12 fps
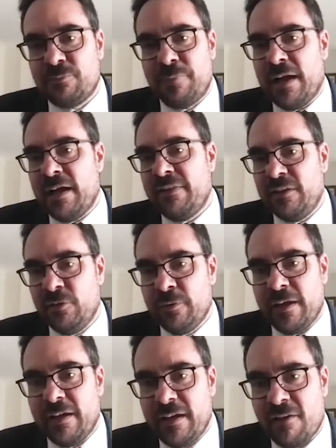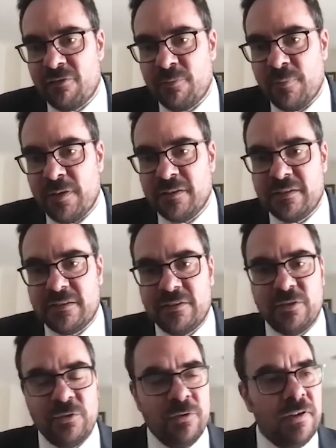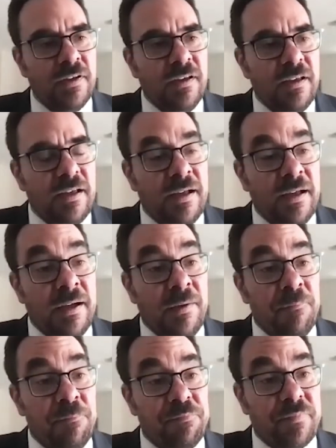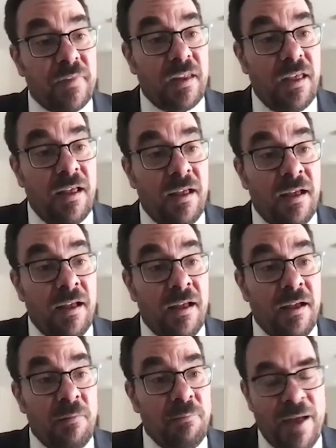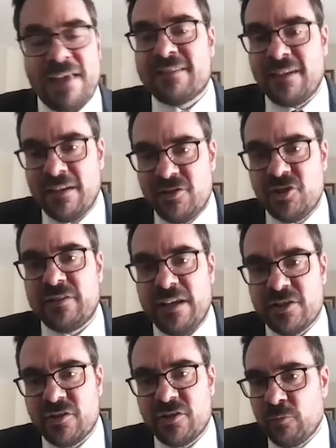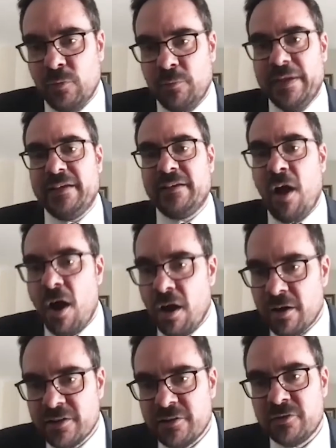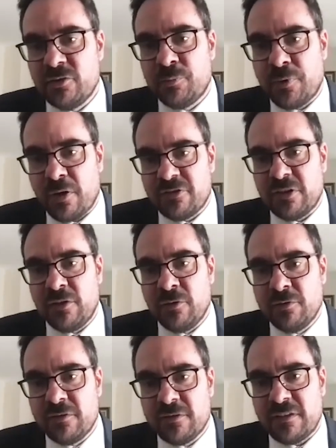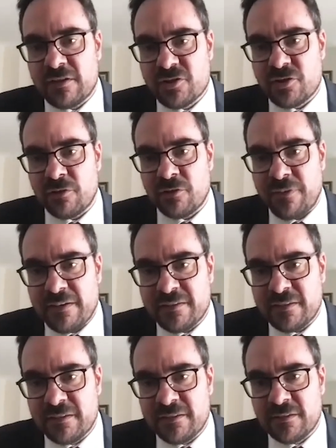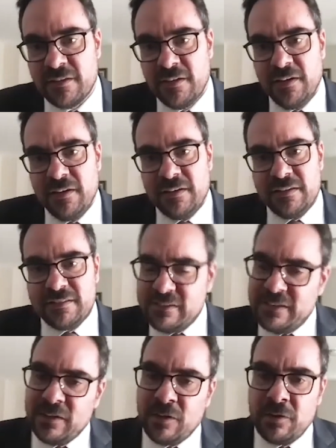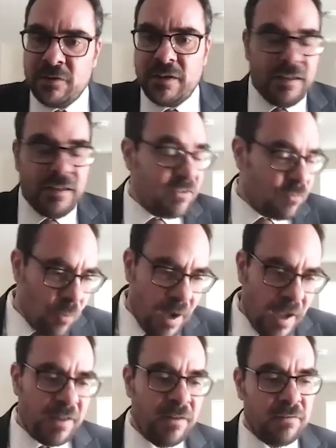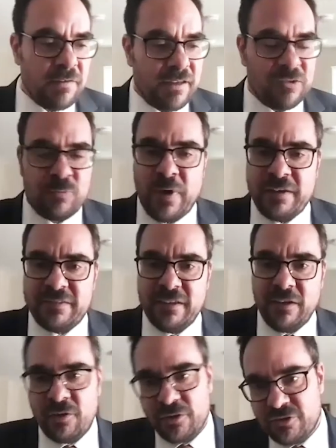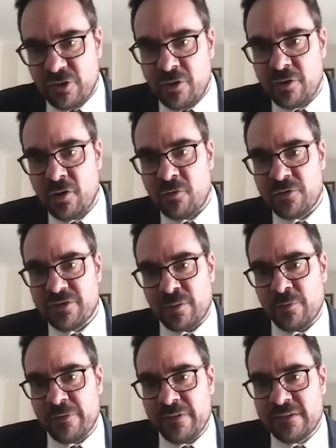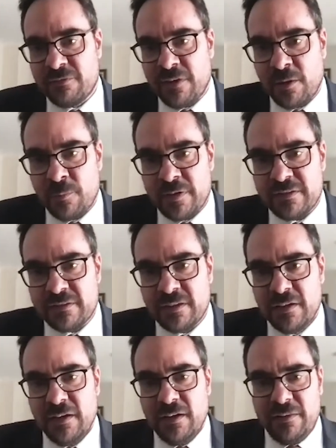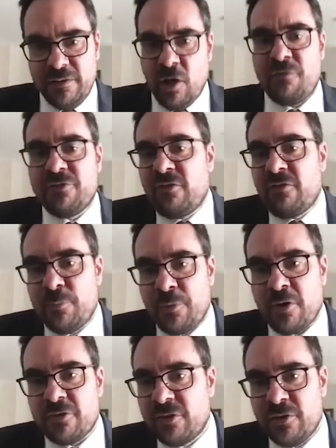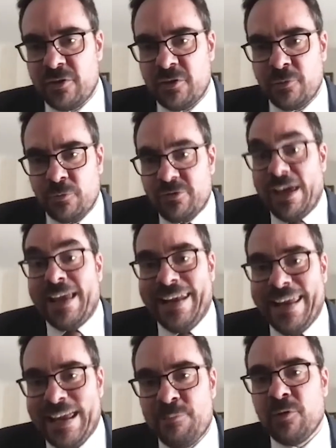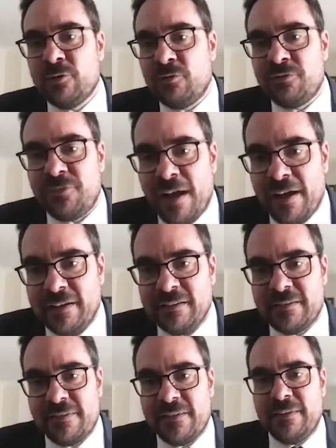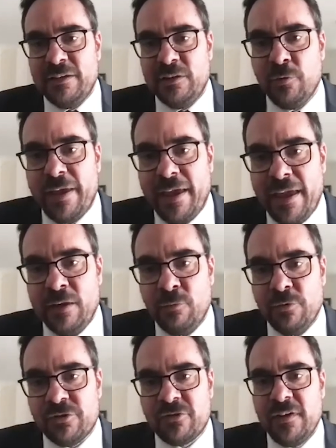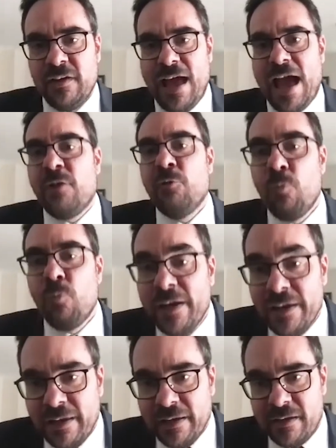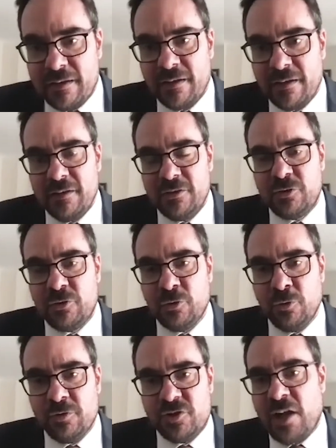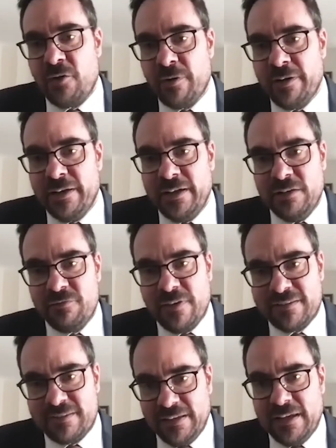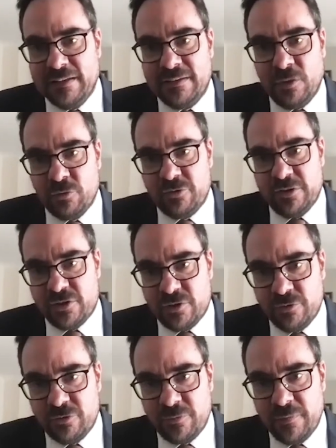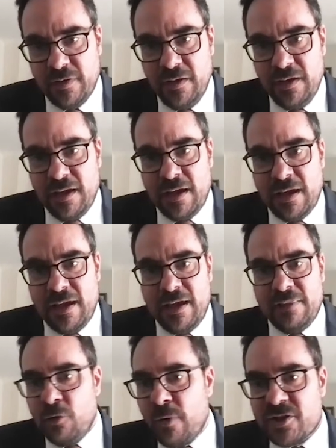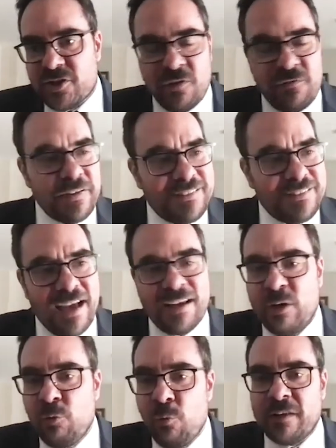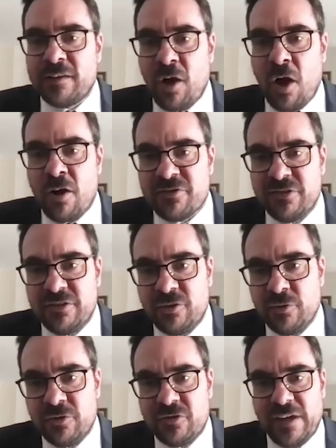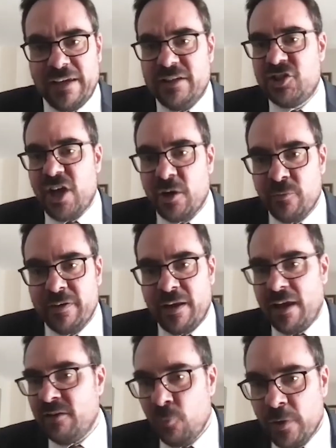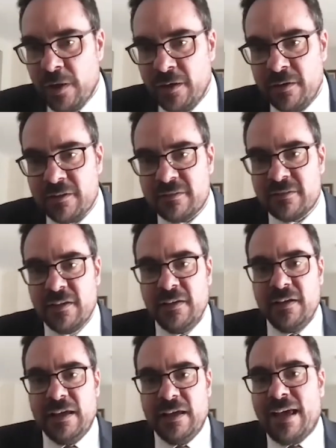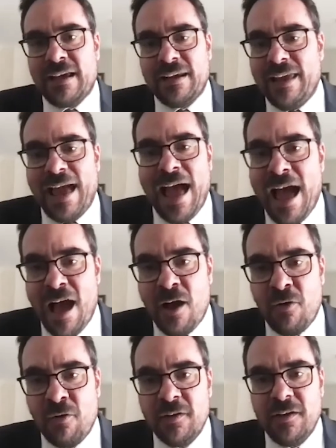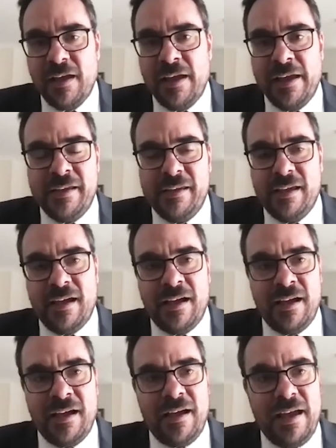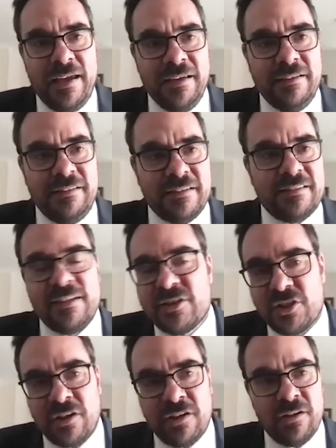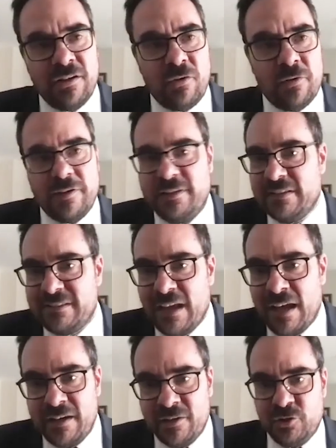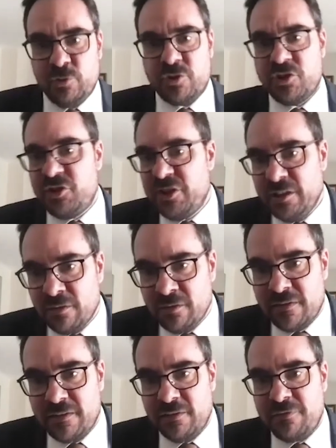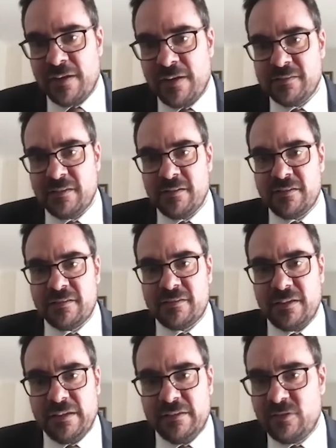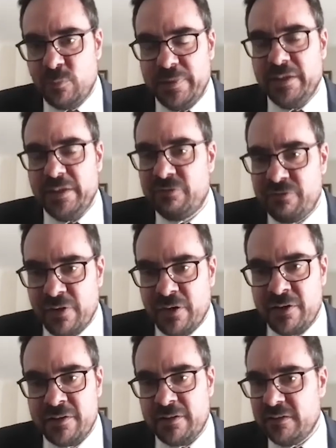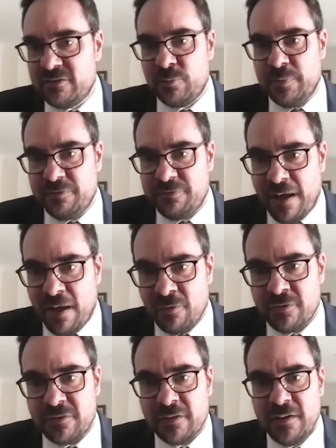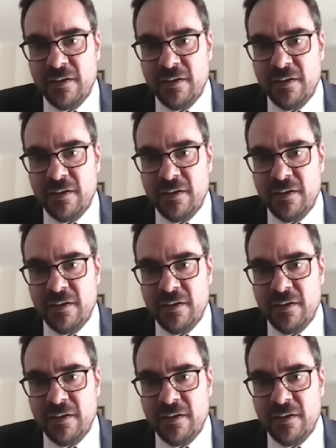by the UK government to pass legislation that will make it harder to prosecute such offenses, still, and while expressing concern over some of these developments, the Office of the Prosecutor was unable to find that the UK was unwilling to generally investigate those issues. And the question of exactly what constitutes a genuine unwillingness, exactly how a decision or a desire to shield the defendants is to be inferred and is to be found,